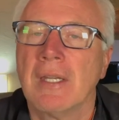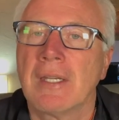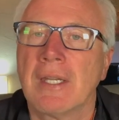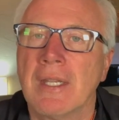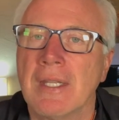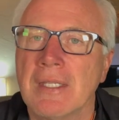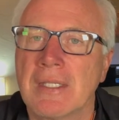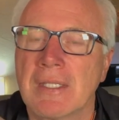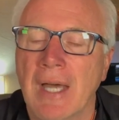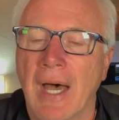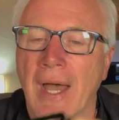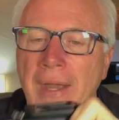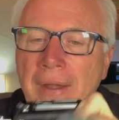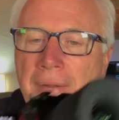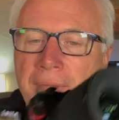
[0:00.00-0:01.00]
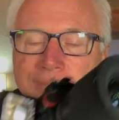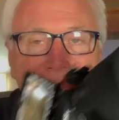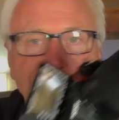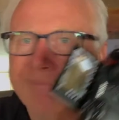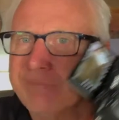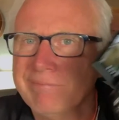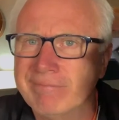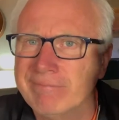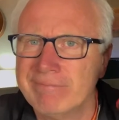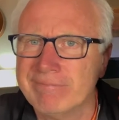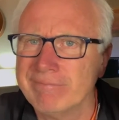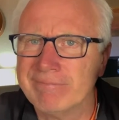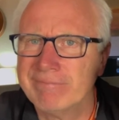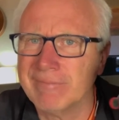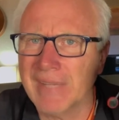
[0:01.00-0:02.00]
to this side.
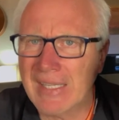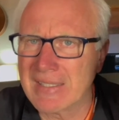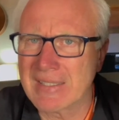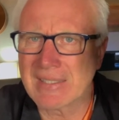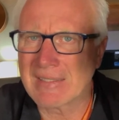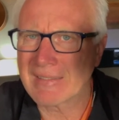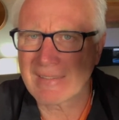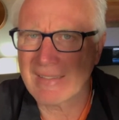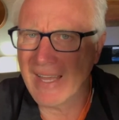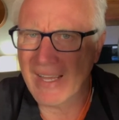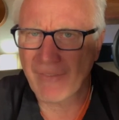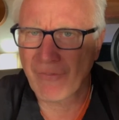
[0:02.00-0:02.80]
That's not a